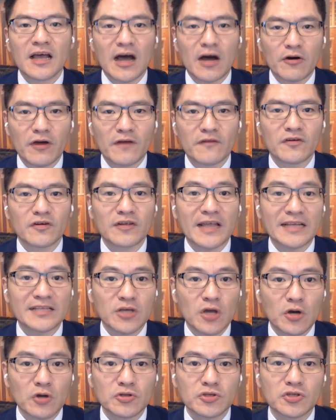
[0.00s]
However,
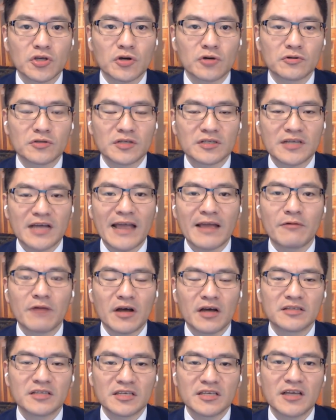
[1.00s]
that's also the
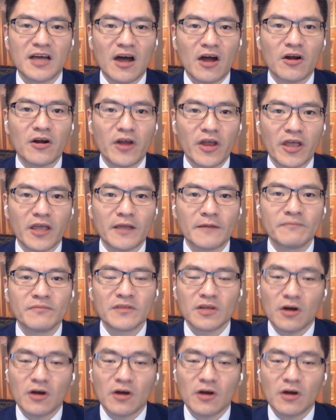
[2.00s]
TRA.